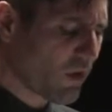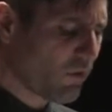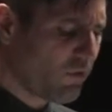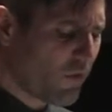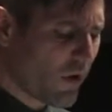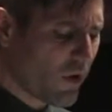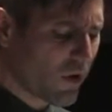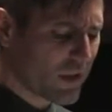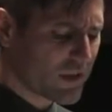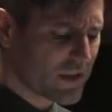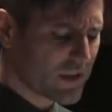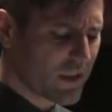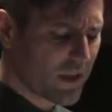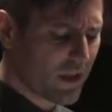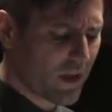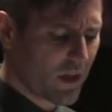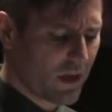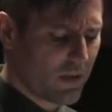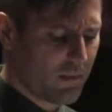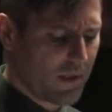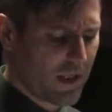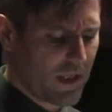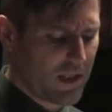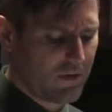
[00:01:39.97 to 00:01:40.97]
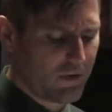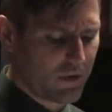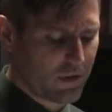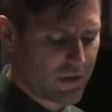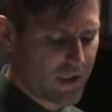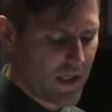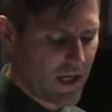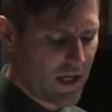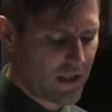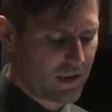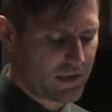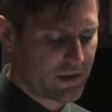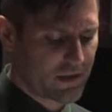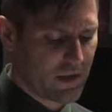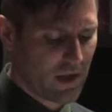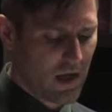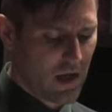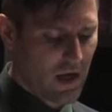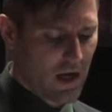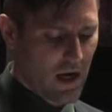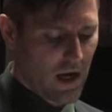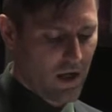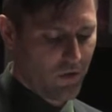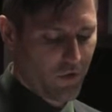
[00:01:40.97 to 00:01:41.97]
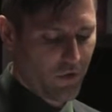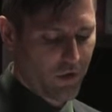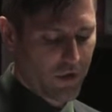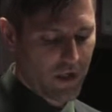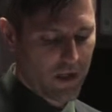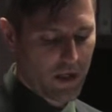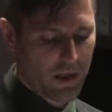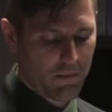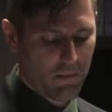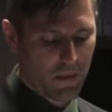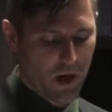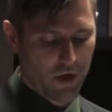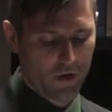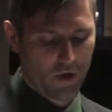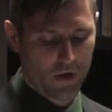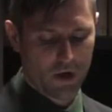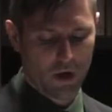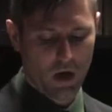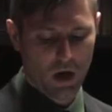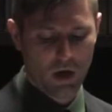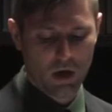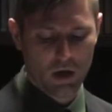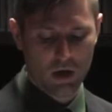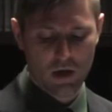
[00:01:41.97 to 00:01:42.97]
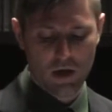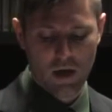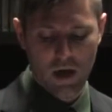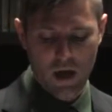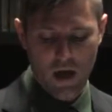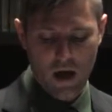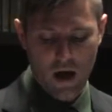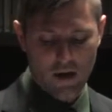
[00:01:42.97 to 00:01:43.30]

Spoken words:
Focusing on a medieval text and looking at modern art,